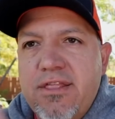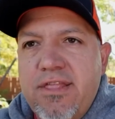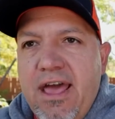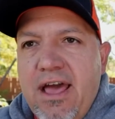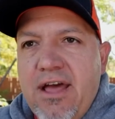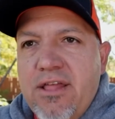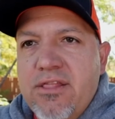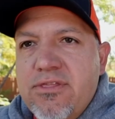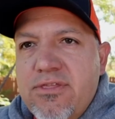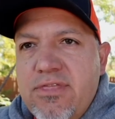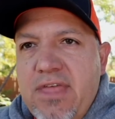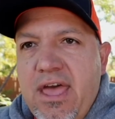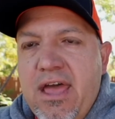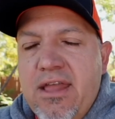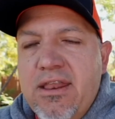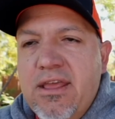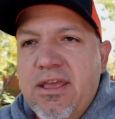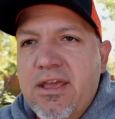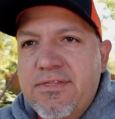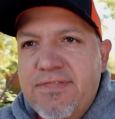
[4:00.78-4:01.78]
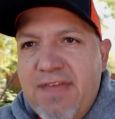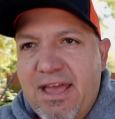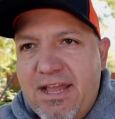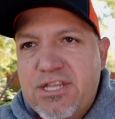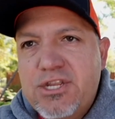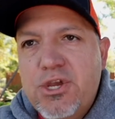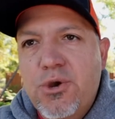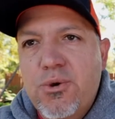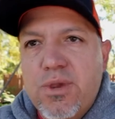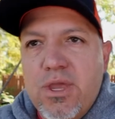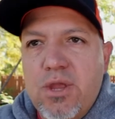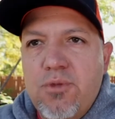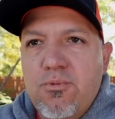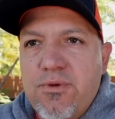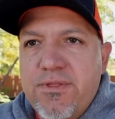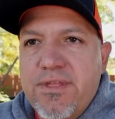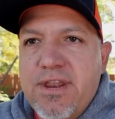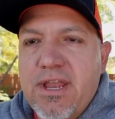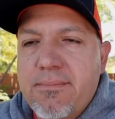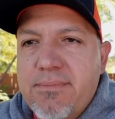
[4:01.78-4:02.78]
that token
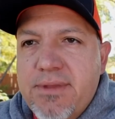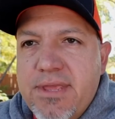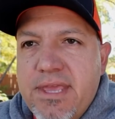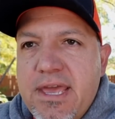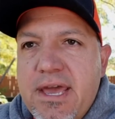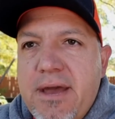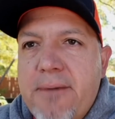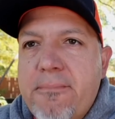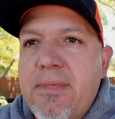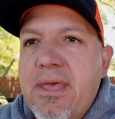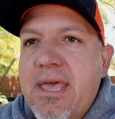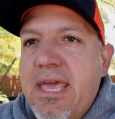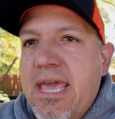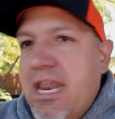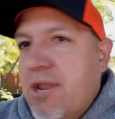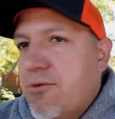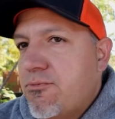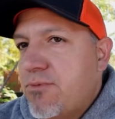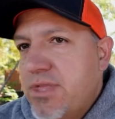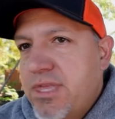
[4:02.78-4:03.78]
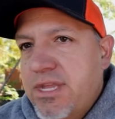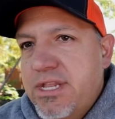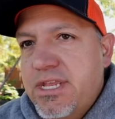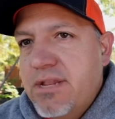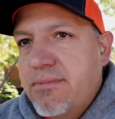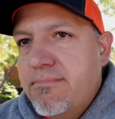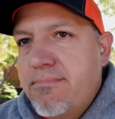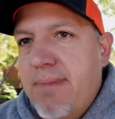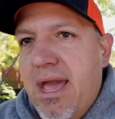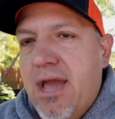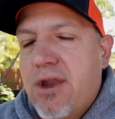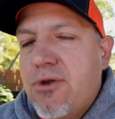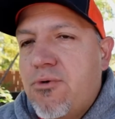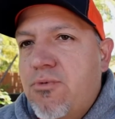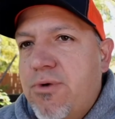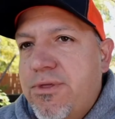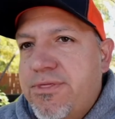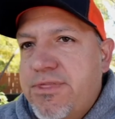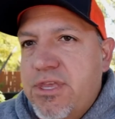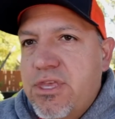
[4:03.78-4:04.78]
with an MDM, and it really didn't matter
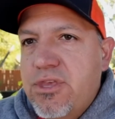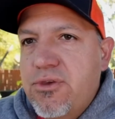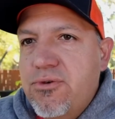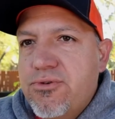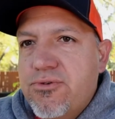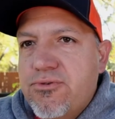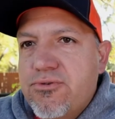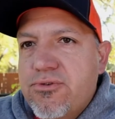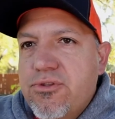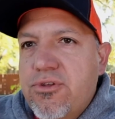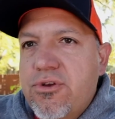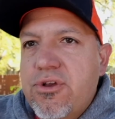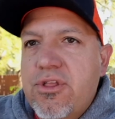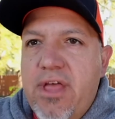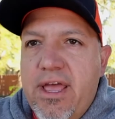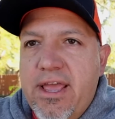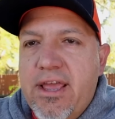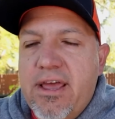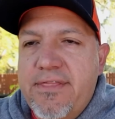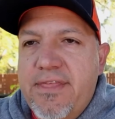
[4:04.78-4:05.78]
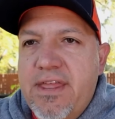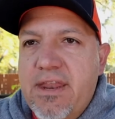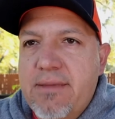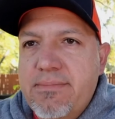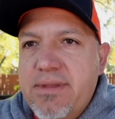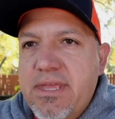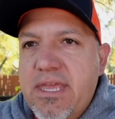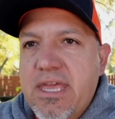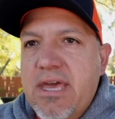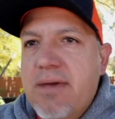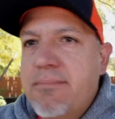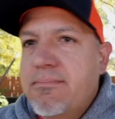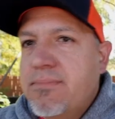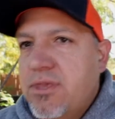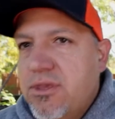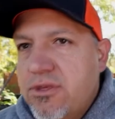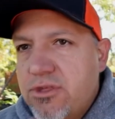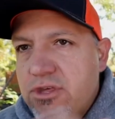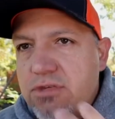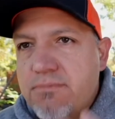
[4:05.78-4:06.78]
what the users looked like on that MDM.
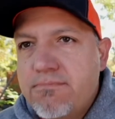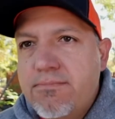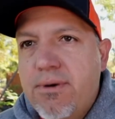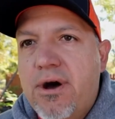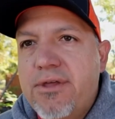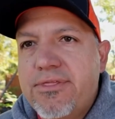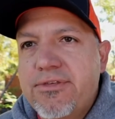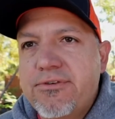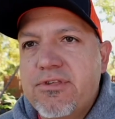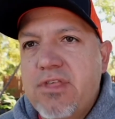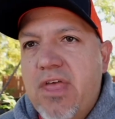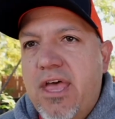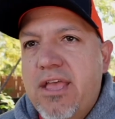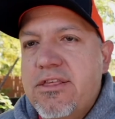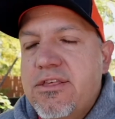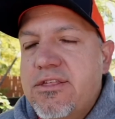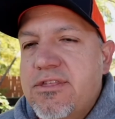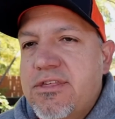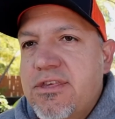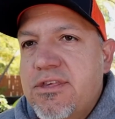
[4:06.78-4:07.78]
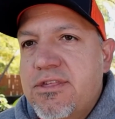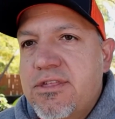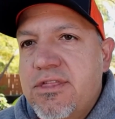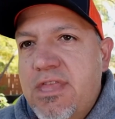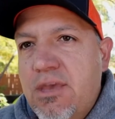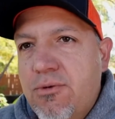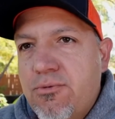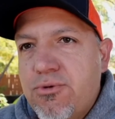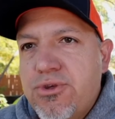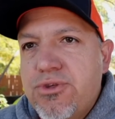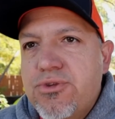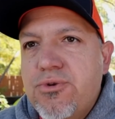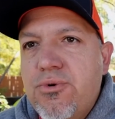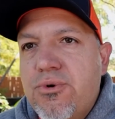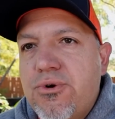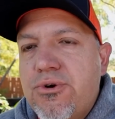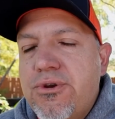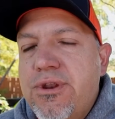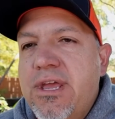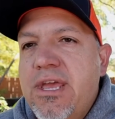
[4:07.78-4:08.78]
You just bought those licenses, they were
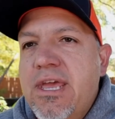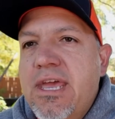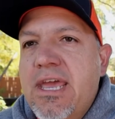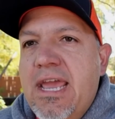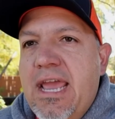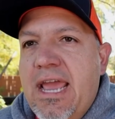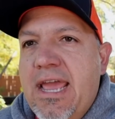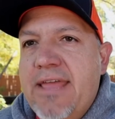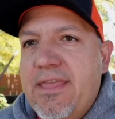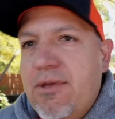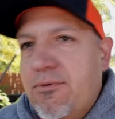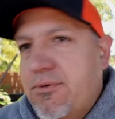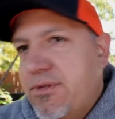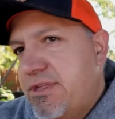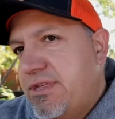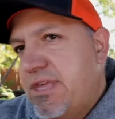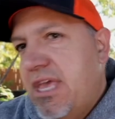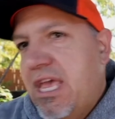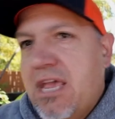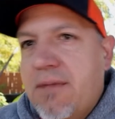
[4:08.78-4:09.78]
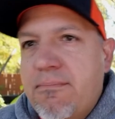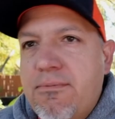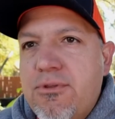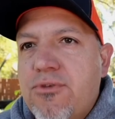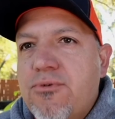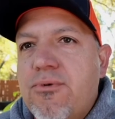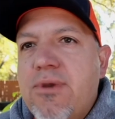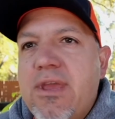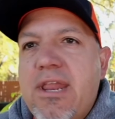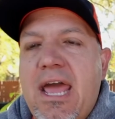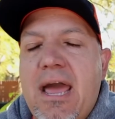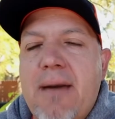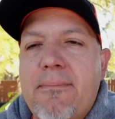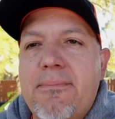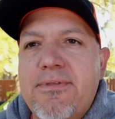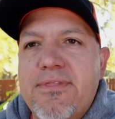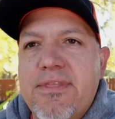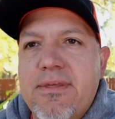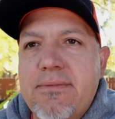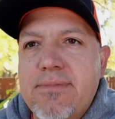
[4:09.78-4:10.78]
stored, and they would sync between
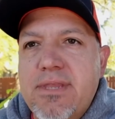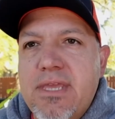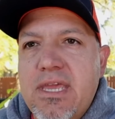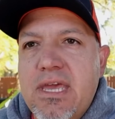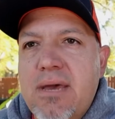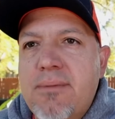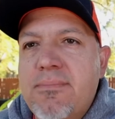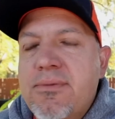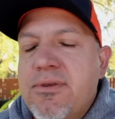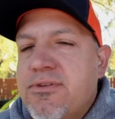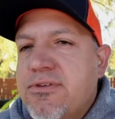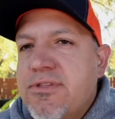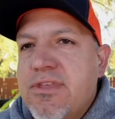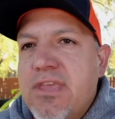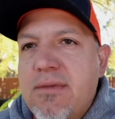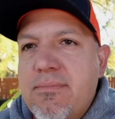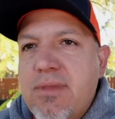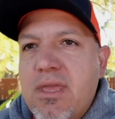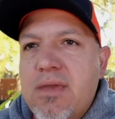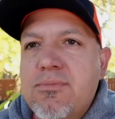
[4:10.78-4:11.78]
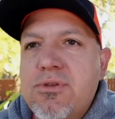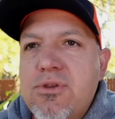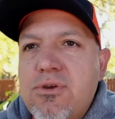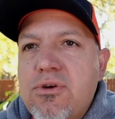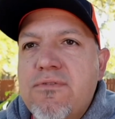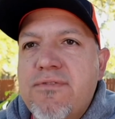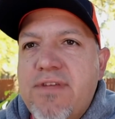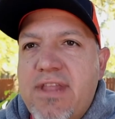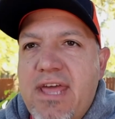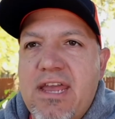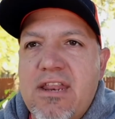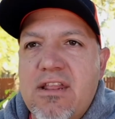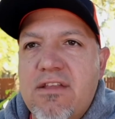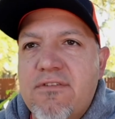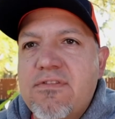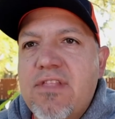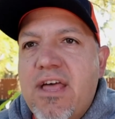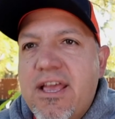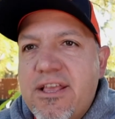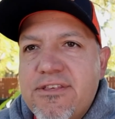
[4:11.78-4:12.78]
Apple and the MDM, so the MDM knew if it had
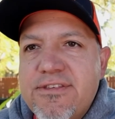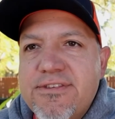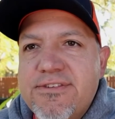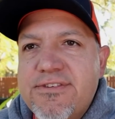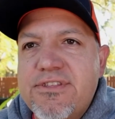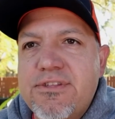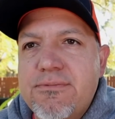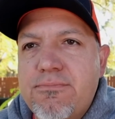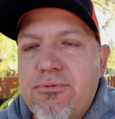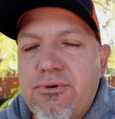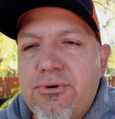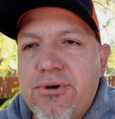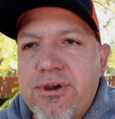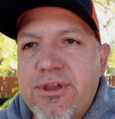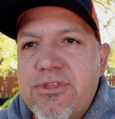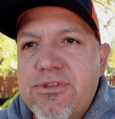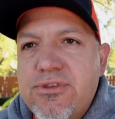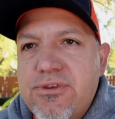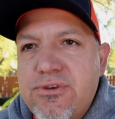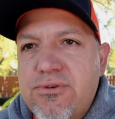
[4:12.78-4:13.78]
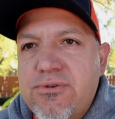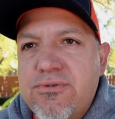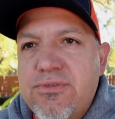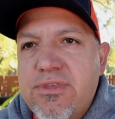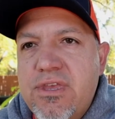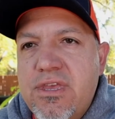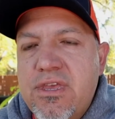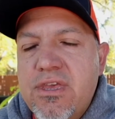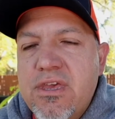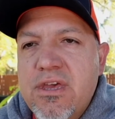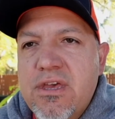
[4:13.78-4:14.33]
enough license to deploy to the